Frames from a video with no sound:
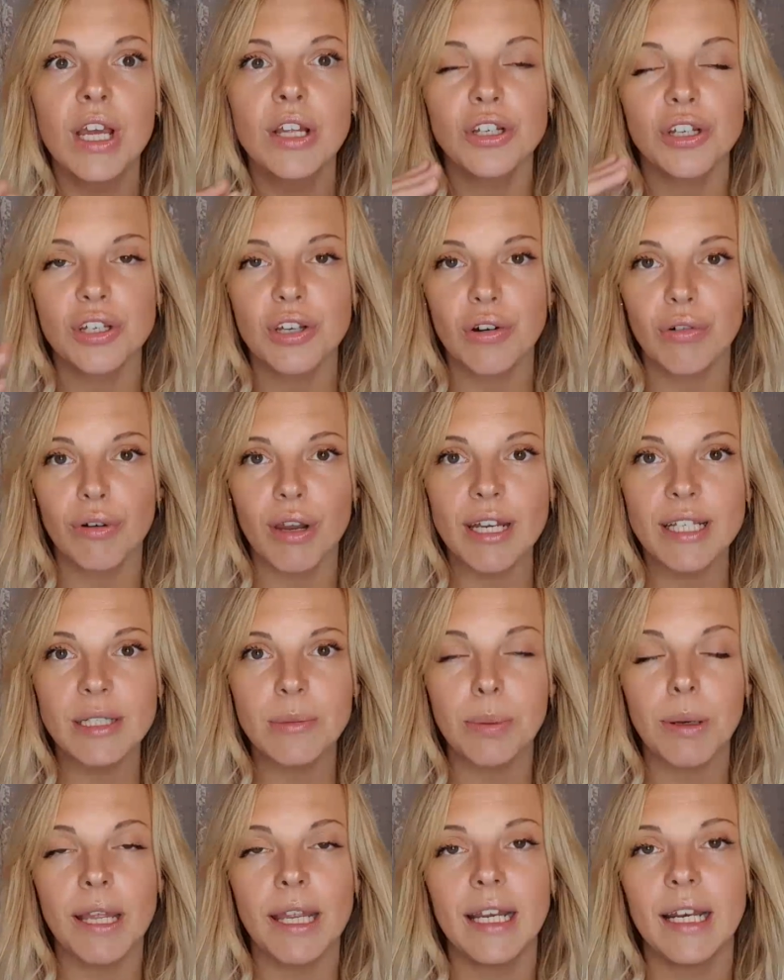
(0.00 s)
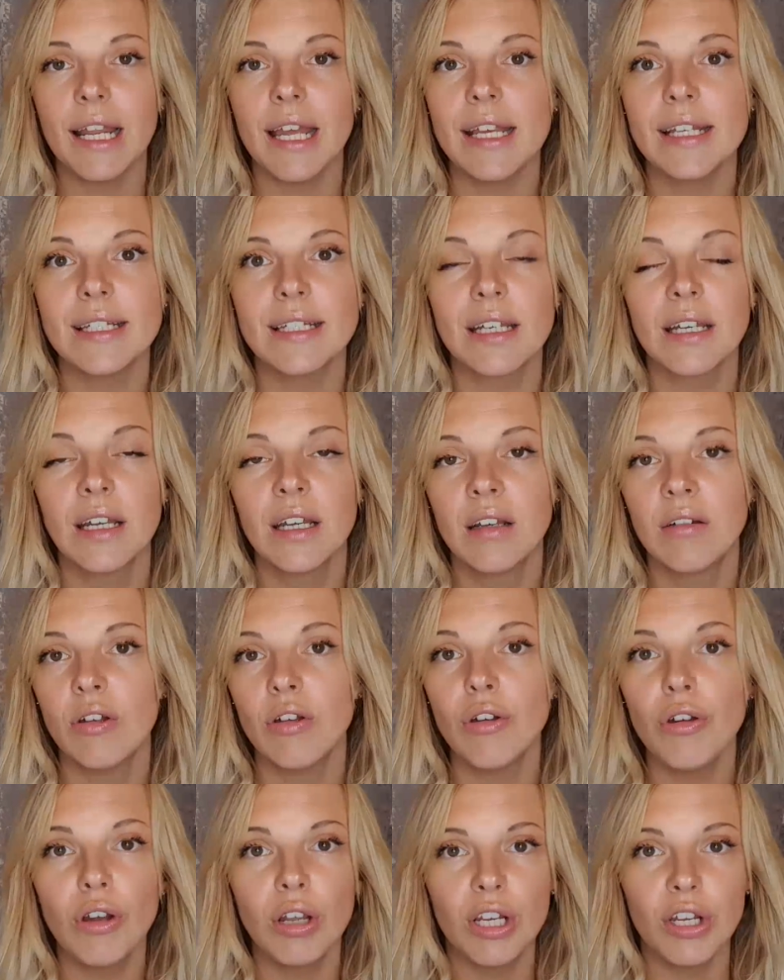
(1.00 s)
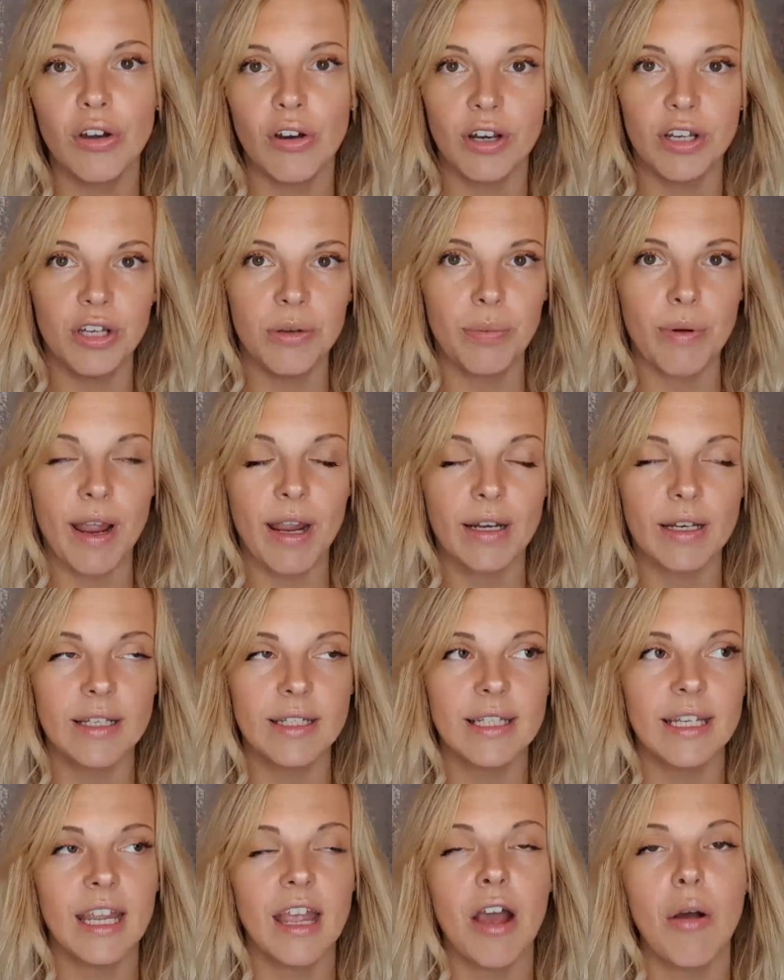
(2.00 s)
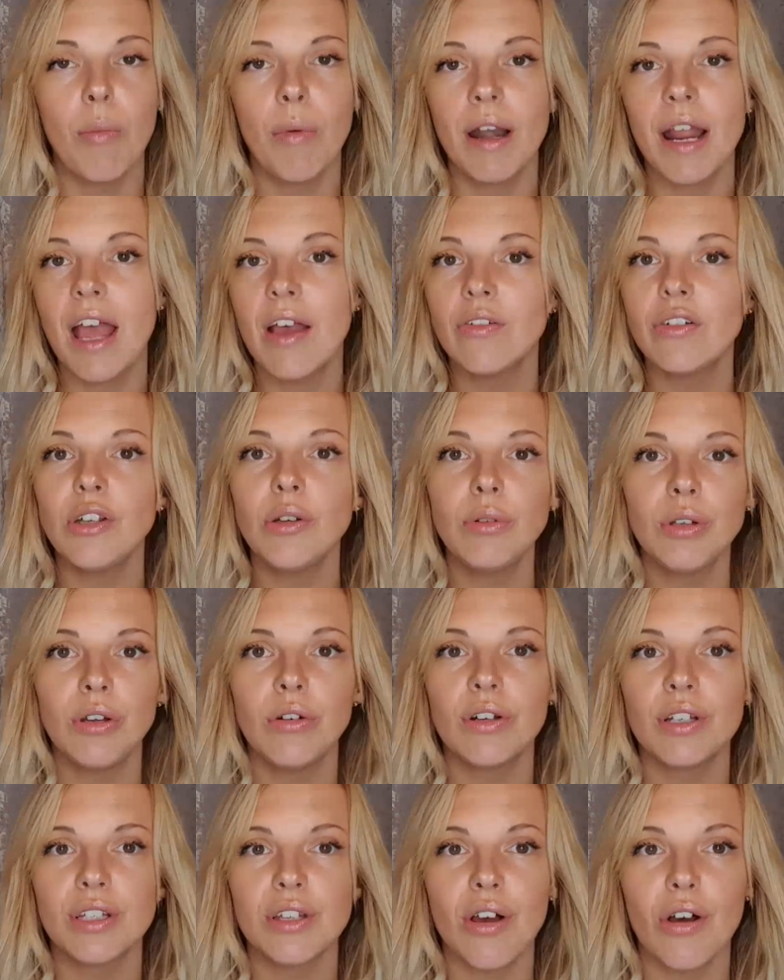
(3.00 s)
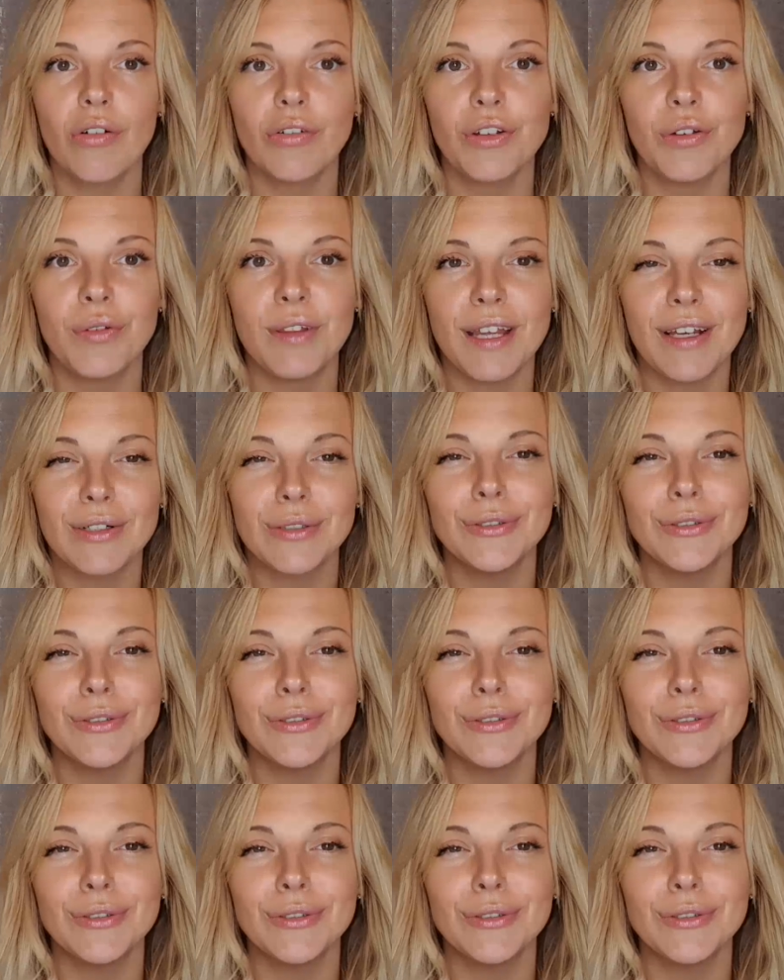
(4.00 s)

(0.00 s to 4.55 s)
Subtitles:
just create a playlist early on in your pregnancy, and whenever you hear a song you think,